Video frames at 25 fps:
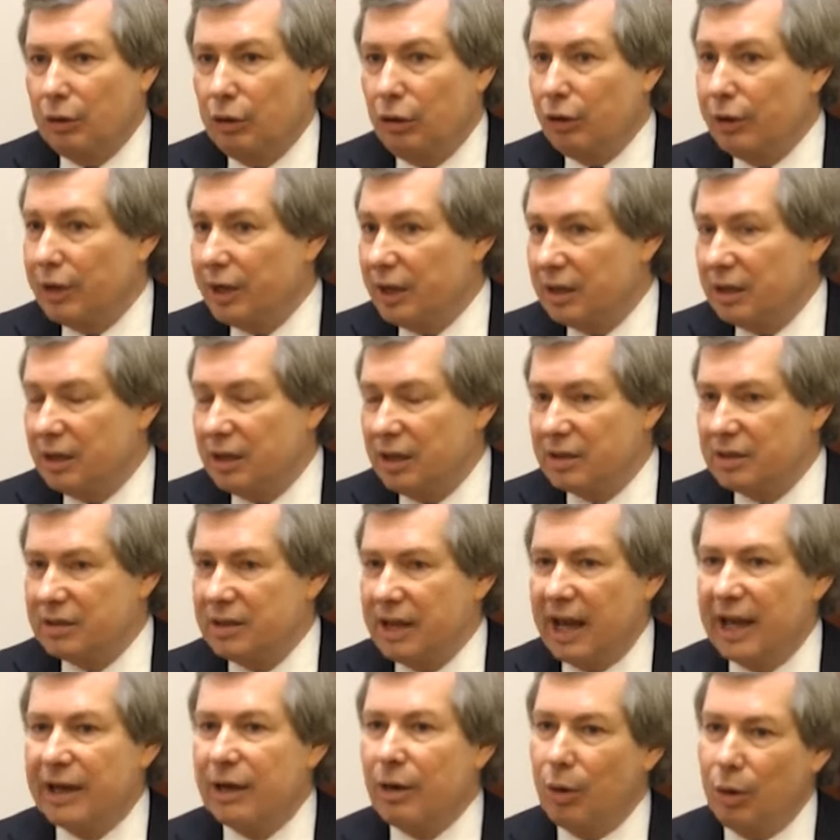look at this
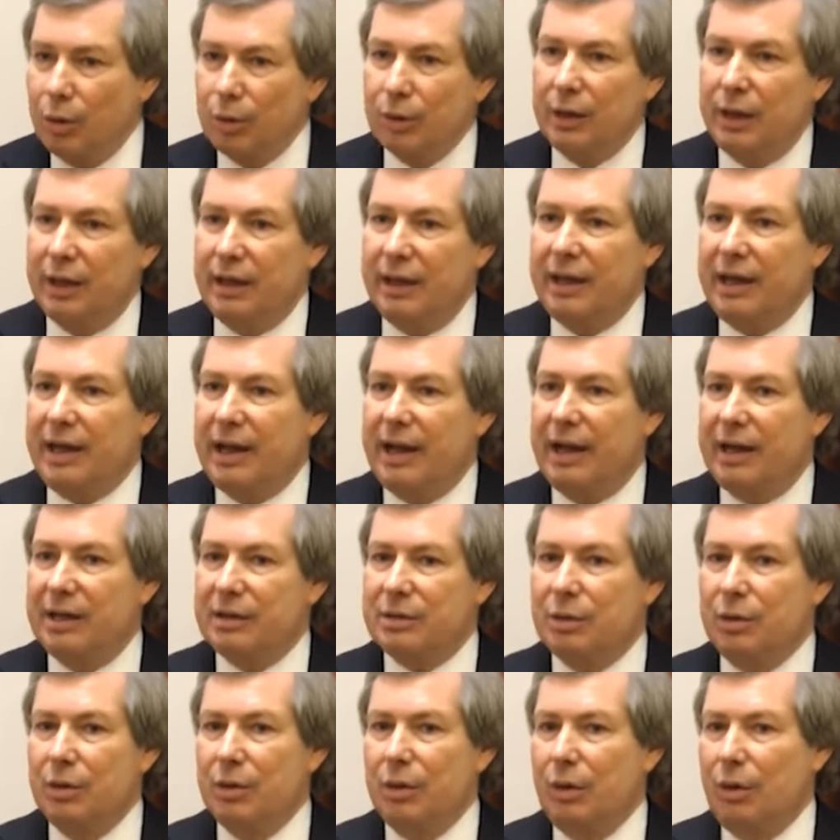not only
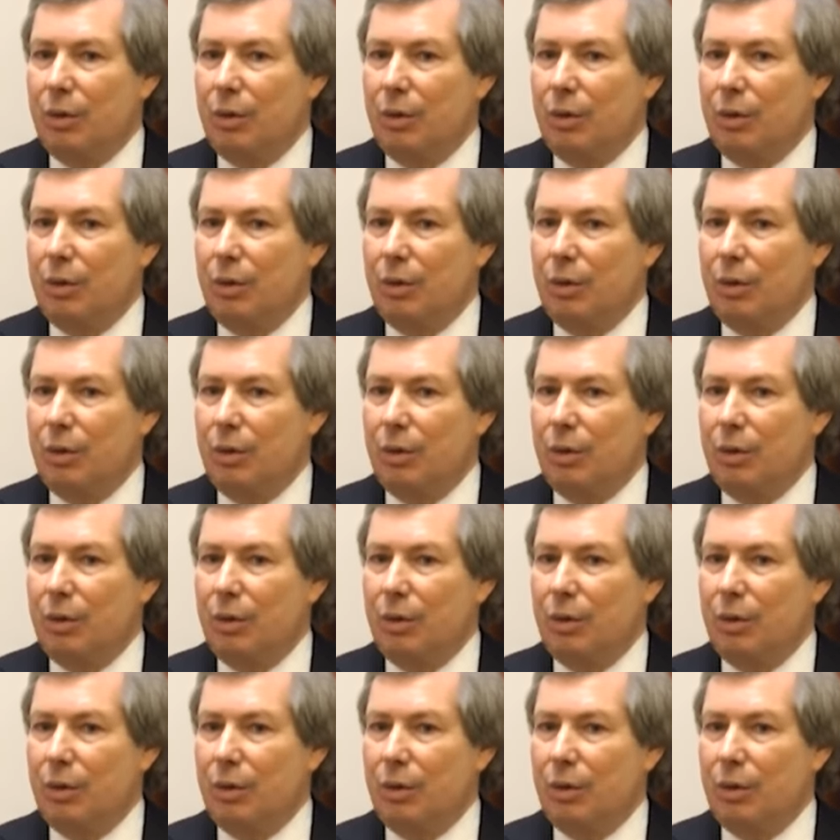as